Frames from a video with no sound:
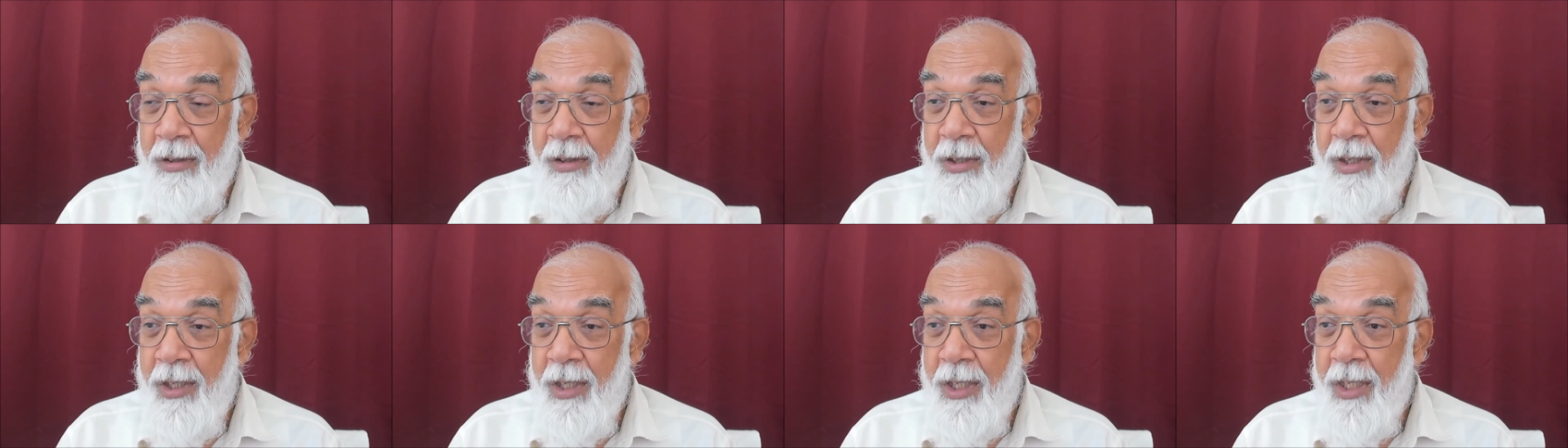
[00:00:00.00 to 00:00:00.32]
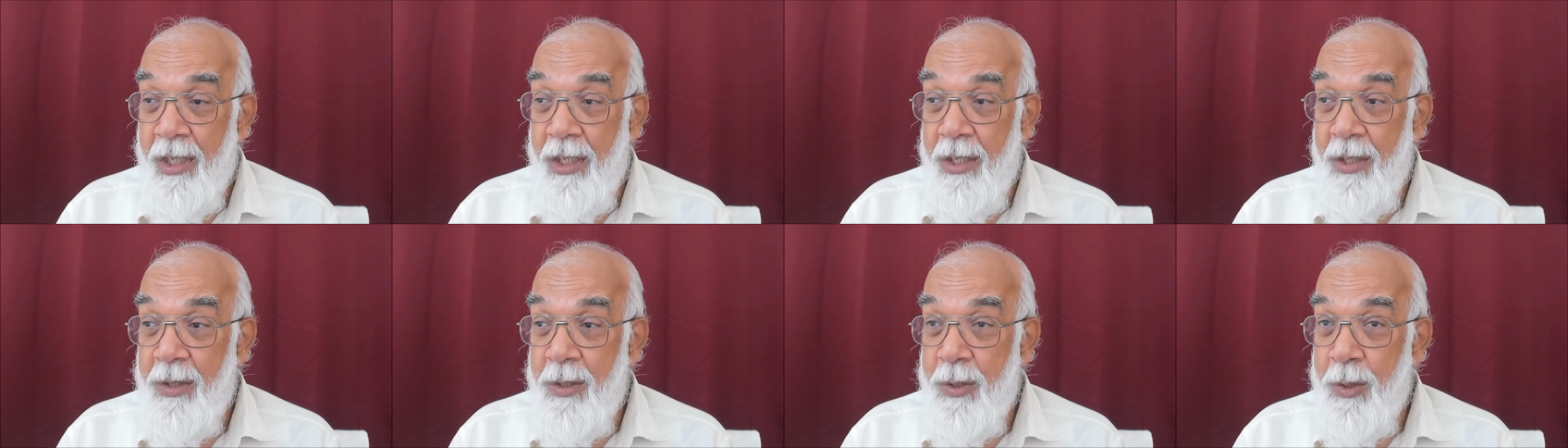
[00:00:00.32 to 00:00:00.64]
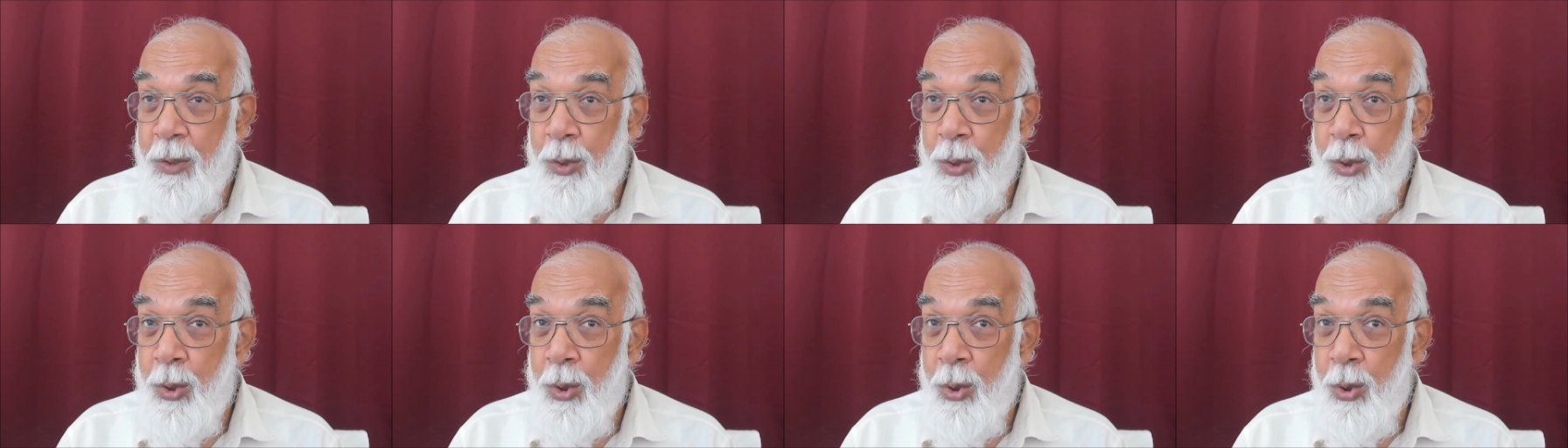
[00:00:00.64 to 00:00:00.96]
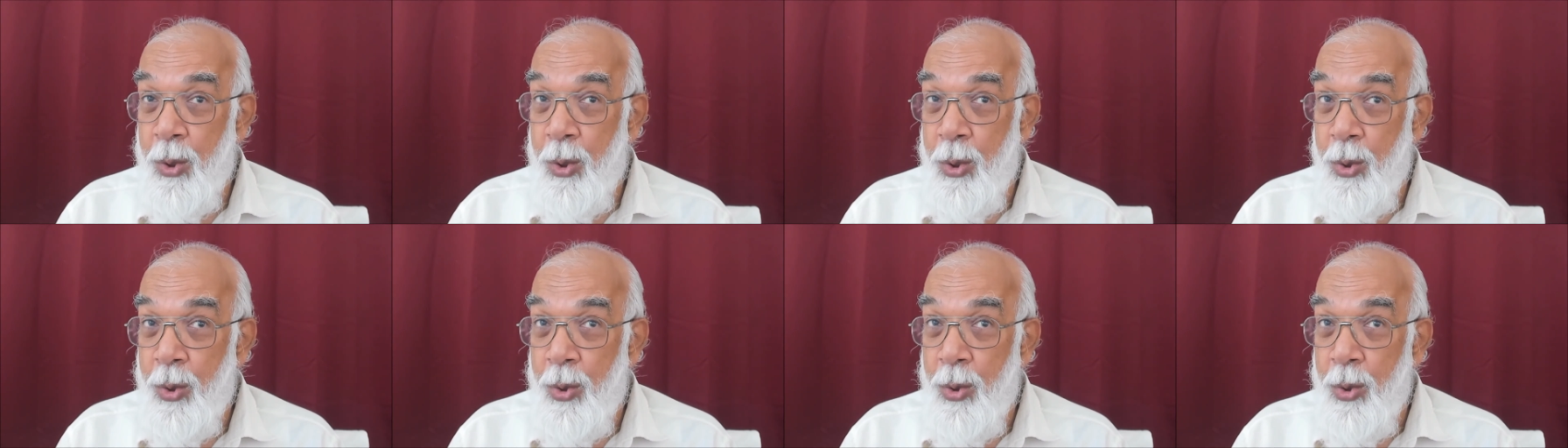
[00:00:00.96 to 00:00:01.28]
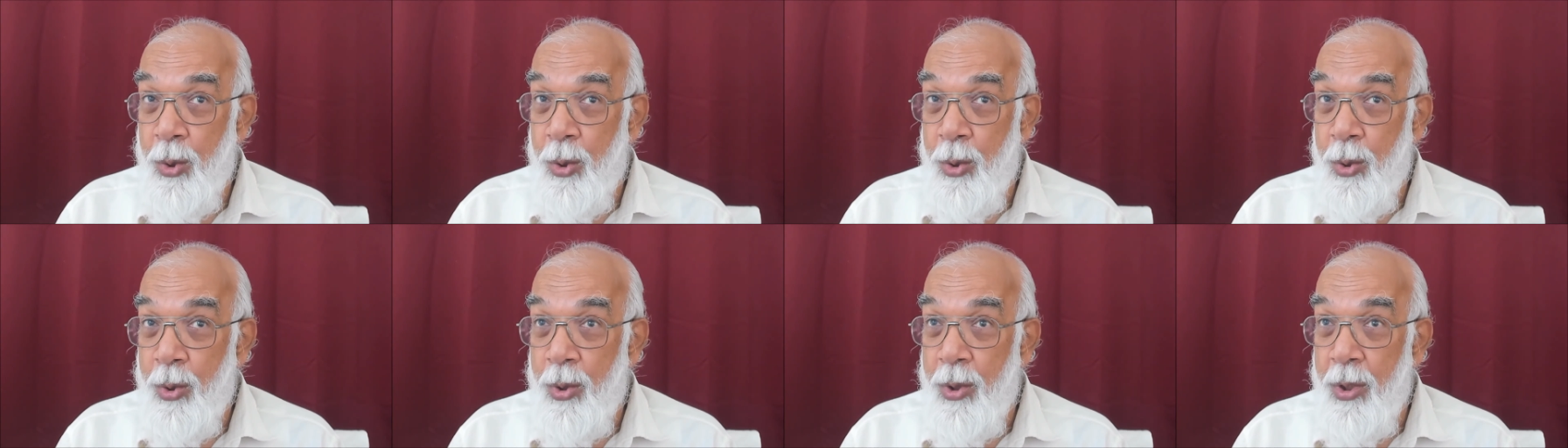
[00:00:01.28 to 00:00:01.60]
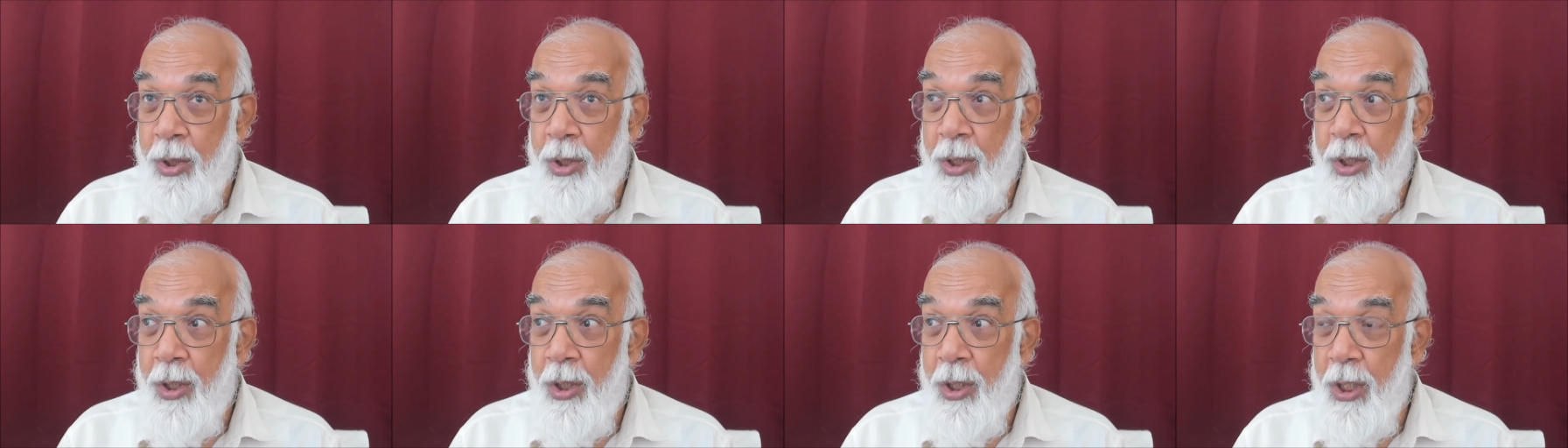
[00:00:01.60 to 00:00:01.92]
is
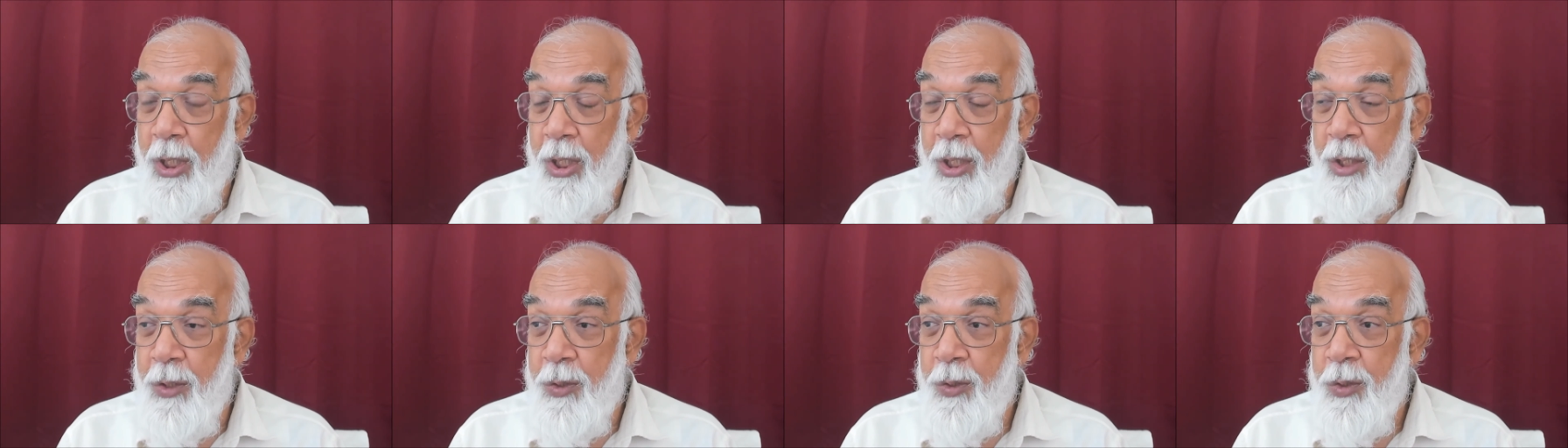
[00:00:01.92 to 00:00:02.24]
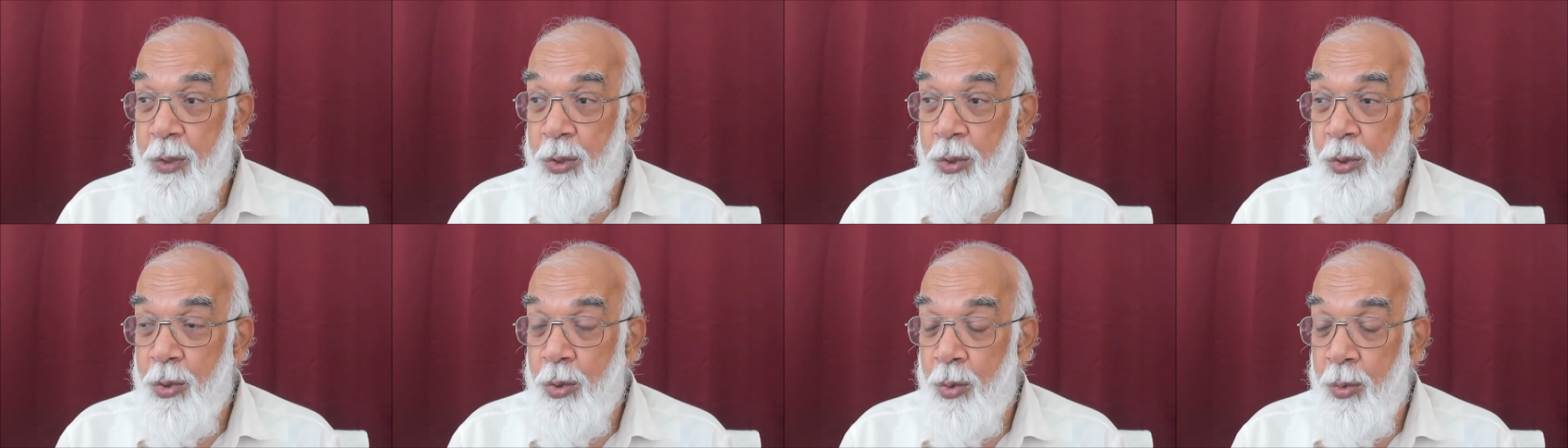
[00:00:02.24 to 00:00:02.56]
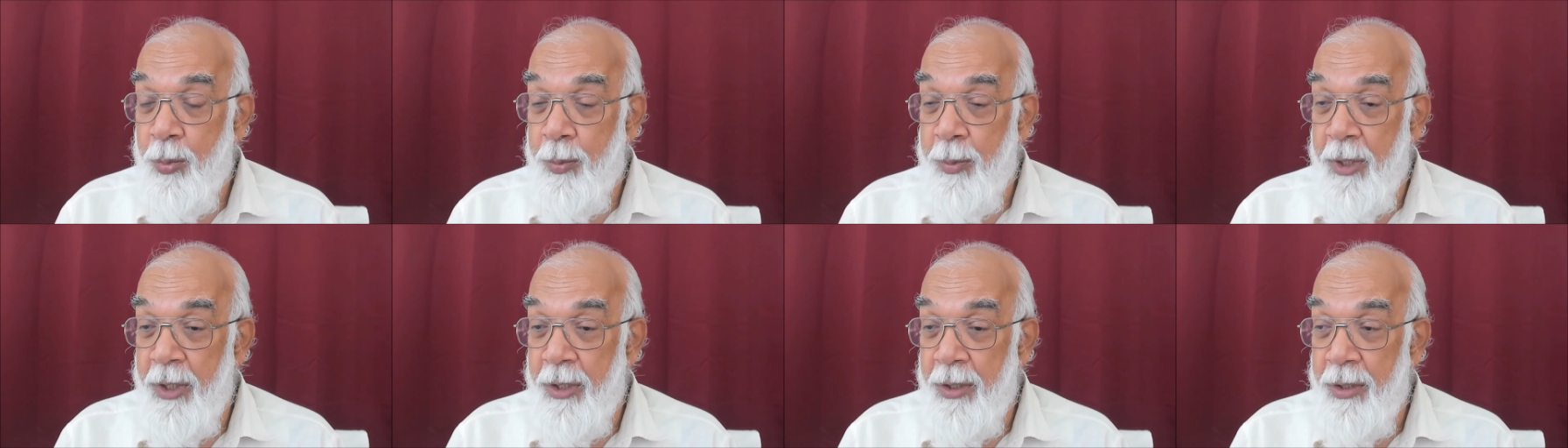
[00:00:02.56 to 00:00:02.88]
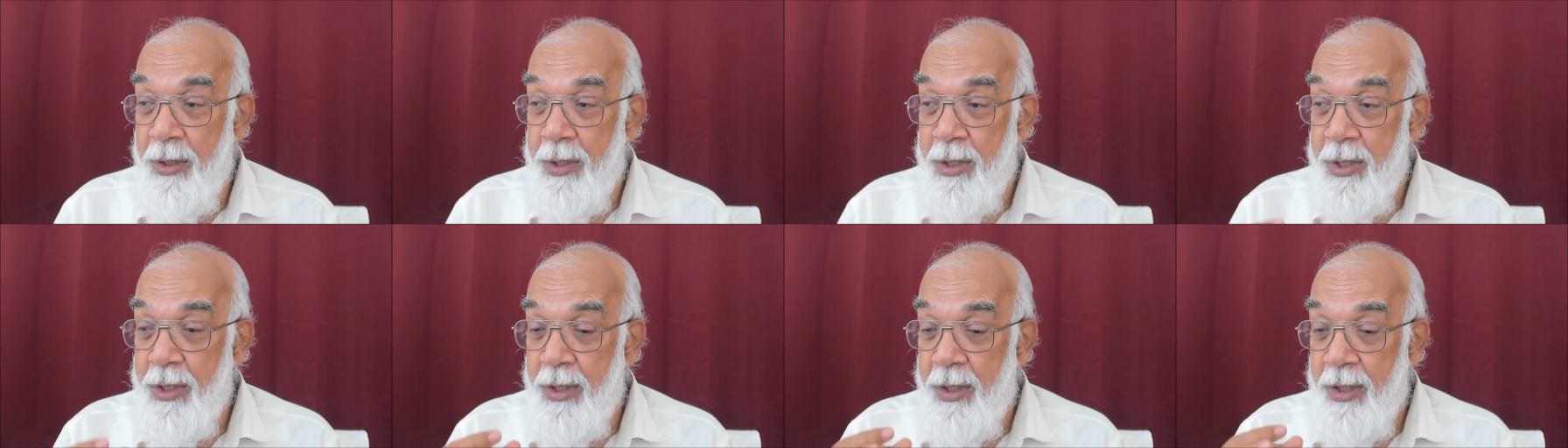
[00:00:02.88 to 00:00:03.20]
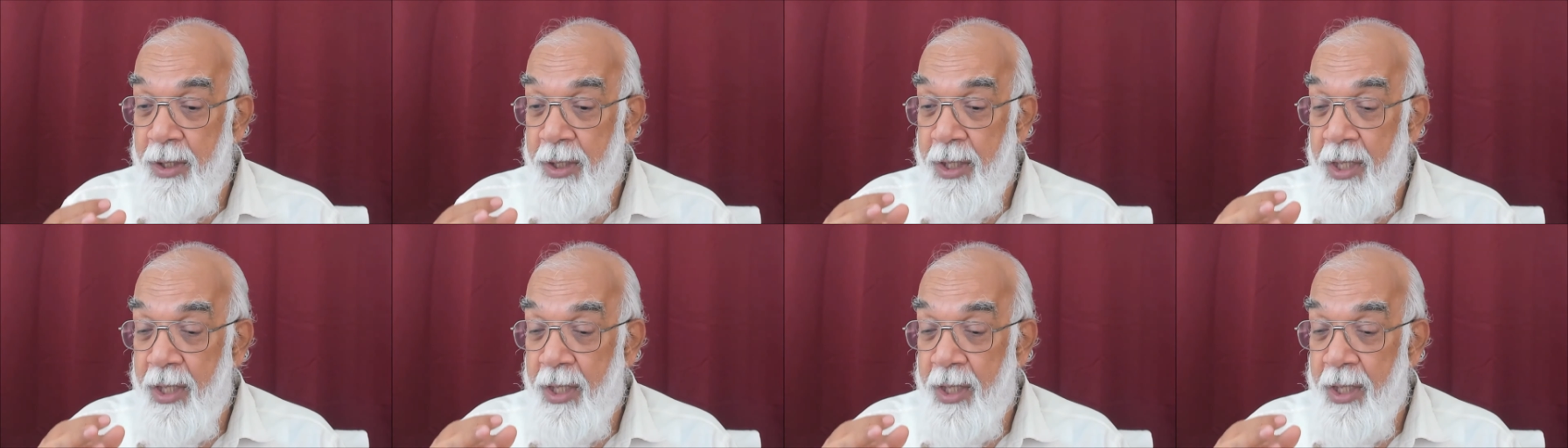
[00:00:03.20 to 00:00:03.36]
the instruments